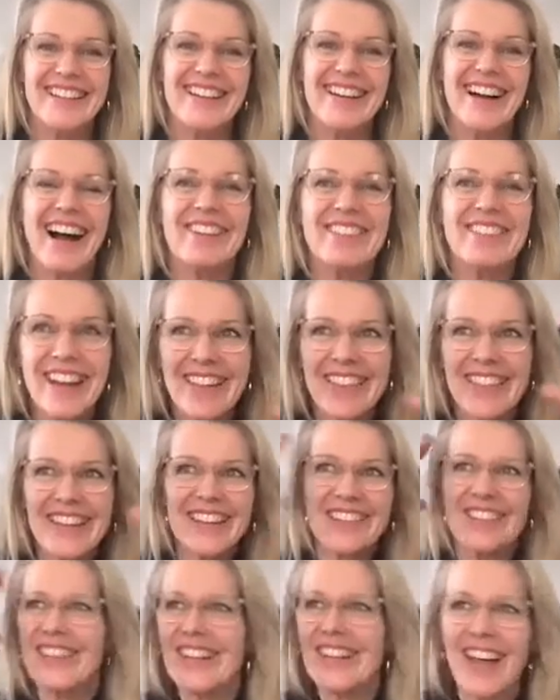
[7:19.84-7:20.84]
when I
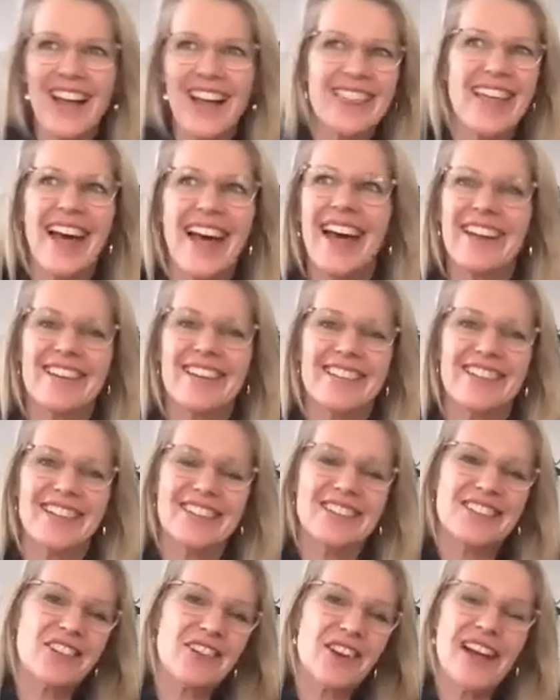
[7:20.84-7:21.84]
think of it like that,
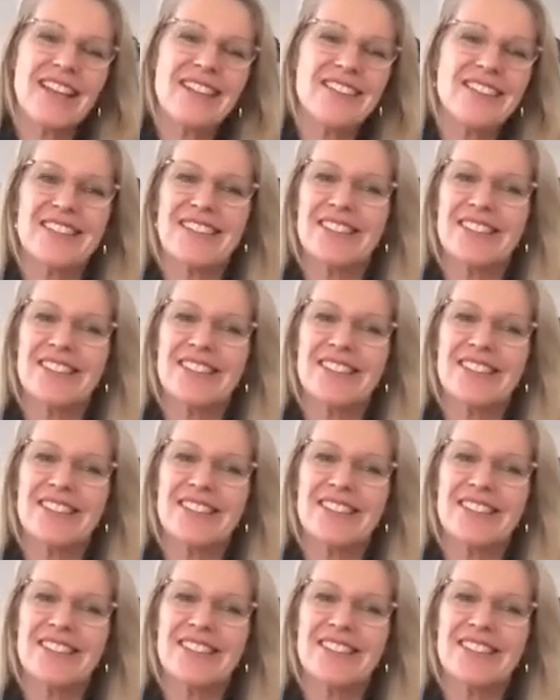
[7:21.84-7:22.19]
it's crazy.